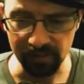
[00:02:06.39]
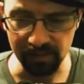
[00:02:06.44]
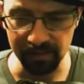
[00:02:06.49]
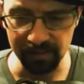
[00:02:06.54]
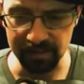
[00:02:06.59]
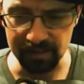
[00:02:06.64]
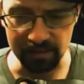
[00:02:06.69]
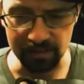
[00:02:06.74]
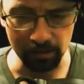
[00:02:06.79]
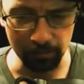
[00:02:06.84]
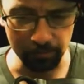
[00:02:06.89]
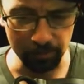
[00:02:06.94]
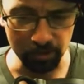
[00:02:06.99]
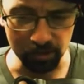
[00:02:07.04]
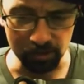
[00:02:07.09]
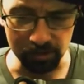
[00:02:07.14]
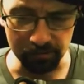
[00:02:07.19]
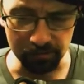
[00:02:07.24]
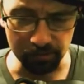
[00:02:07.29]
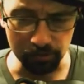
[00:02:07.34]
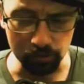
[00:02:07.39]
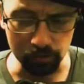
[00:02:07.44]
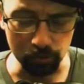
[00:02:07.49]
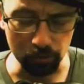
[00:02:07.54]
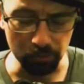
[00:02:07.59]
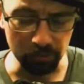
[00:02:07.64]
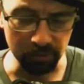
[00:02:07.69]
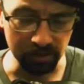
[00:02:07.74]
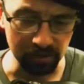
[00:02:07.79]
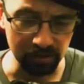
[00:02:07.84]
Just tell me you're looking for a group,
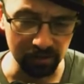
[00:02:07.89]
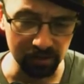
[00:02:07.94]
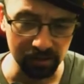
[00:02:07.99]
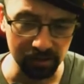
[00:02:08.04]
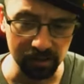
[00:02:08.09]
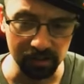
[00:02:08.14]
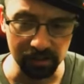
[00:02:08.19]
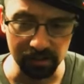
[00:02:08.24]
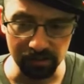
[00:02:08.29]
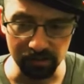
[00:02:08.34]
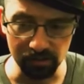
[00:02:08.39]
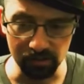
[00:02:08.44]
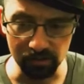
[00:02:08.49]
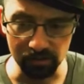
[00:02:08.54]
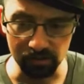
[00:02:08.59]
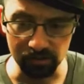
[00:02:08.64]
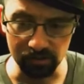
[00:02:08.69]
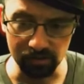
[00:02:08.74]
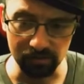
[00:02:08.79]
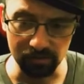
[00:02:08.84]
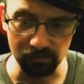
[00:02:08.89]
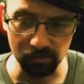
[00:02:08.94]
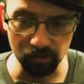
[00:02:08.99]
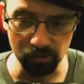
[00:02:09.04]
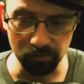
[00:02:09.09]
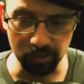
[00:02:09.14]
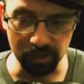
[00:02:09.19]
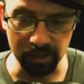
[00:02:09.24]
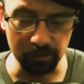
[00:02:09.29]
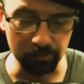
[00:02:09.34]
and you
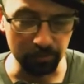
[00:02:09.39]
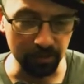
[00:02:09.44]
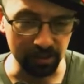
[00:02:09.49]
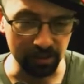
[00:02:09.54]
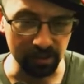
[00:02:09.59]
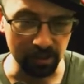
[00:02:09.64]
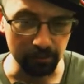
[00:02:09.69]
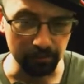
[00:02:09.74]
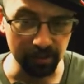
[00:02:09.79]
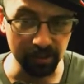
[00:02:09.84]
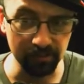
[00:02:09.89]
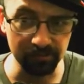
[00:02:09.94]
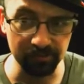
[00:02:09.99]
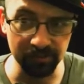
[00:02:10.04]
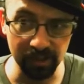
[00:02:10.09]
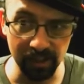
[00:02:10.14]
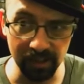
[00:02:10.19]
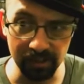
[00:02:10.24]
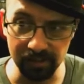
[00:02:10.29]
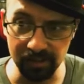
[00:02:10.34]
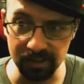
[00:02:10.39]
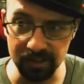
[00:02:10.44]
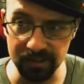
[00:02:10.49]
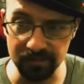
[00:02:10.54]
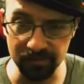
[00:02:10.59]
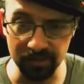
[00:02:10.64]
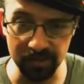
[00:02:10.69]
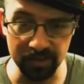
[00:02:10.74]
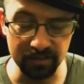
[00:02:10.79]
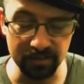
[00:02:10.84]
might get picked up. If not, that's
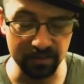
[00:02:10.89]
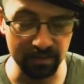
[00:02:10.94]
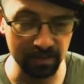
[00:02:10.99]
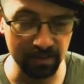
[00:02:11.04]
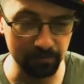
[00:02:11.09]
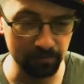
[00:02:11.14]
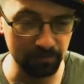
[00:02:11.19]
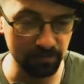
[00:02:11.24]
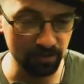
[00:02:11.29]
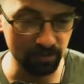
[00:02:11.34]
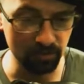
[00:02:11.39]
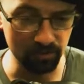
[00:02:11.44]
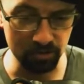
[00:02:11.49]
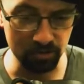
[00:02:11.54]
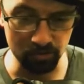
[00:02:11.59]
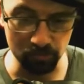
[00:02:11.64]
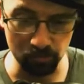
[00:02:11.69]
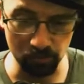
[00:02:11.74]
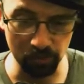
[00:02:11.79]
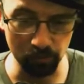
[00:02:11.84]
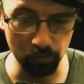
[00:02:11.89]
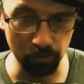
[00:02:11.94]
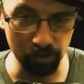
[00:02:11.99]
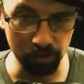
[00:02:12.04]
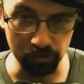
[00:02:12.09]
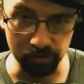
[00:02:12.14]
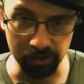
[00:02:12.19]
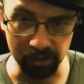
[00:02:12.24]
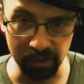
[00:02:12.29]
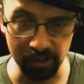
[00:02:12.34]
fine. Just keep, just run what you
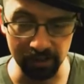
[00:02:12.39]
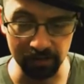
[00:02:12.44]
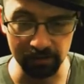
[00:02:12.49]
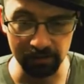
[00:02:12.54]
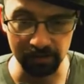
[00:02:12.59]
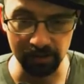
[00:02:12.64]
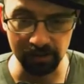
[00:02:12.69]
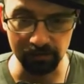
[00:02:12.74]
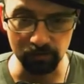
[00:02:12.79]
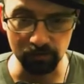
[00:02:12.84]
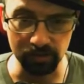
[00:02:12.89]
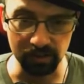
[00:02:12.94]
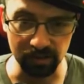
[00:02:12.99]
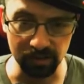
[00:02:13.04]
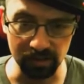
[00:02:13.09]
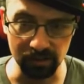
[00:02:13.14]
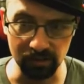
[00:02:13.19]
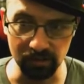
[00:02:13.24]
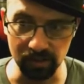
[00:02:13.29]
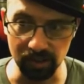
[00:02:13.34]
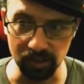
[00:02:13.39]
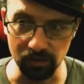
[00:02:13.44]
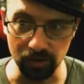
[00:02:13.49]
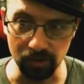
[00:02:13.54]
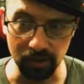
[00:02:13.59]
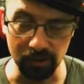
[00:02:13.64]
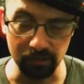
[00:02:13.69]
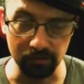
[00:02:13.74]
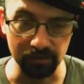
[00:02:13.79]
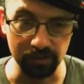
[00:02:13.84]
can with the gear that you
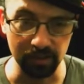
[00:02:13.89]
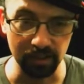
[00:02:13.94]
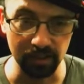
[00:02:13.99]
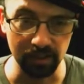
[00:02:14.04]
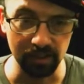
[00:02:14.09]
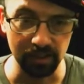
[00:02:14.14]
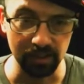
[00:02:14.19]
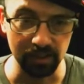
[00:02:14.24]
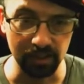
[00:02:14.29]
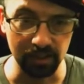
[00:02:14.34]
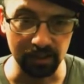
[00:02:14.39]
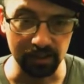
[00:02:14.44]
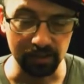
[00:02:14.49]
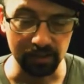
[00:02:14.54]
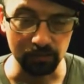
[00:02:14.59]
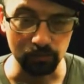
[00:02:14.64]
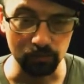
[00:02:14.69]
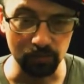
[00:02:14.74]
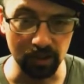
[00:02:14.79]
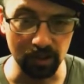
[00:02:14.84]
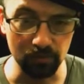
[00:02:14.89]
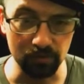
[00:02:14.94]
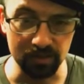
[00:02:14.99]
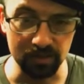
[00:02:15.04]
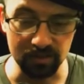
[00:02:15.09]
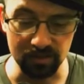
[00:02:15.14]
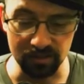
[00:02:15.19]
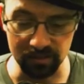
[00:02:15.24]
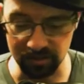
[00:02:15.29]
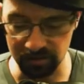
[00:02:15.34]
have. What I would
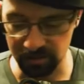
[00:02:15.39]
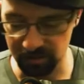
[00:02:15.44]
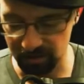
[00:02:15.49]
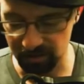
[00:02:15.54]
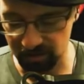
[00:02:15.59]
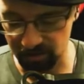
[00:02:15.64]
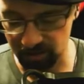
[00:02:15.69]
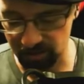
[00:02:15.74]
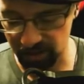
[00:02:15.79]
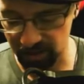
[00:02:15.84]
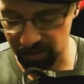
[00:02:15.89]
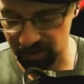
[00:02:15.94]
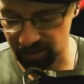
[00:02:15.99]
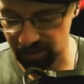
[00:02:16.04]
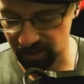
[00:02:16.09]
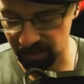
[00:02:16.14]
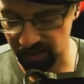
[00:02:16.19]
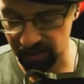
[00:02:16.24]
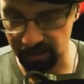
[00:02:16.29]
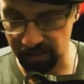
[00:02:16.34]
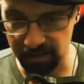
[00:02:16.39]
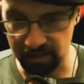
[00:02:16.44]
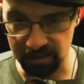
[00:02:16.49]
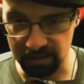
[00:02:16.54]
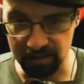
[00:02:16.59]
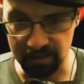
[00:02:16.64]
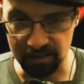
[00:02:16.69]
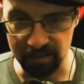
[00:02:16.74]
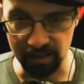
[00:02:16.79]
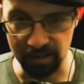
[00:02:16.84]
suggest is